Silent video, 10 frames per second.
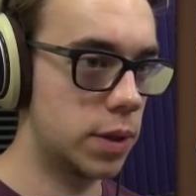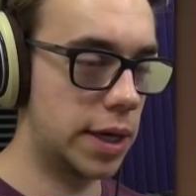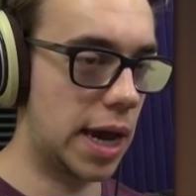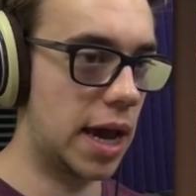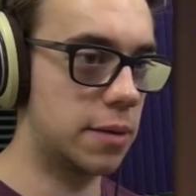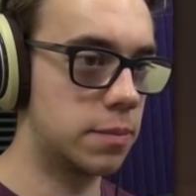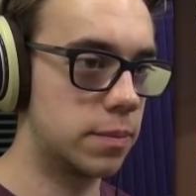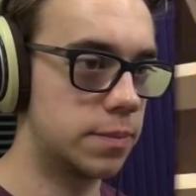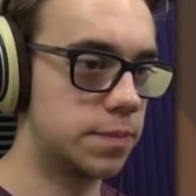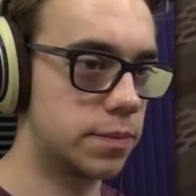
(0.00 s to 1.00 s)
Okay.
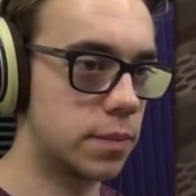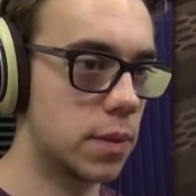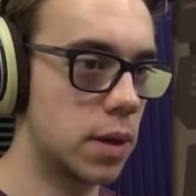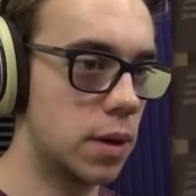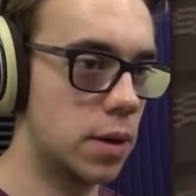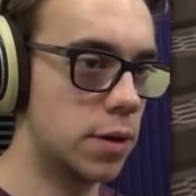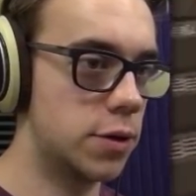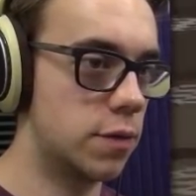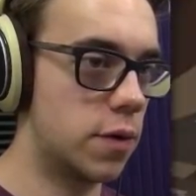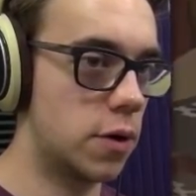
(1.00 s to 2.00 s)

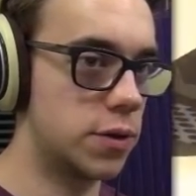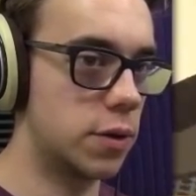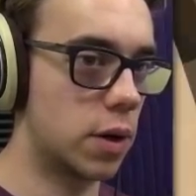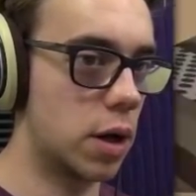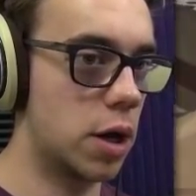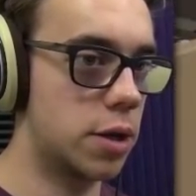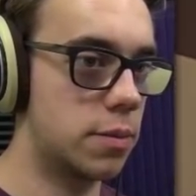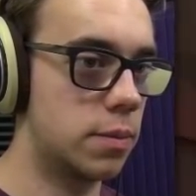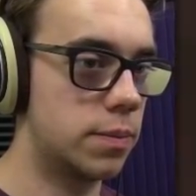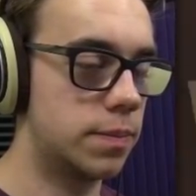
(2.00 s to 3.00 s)
So far, so good.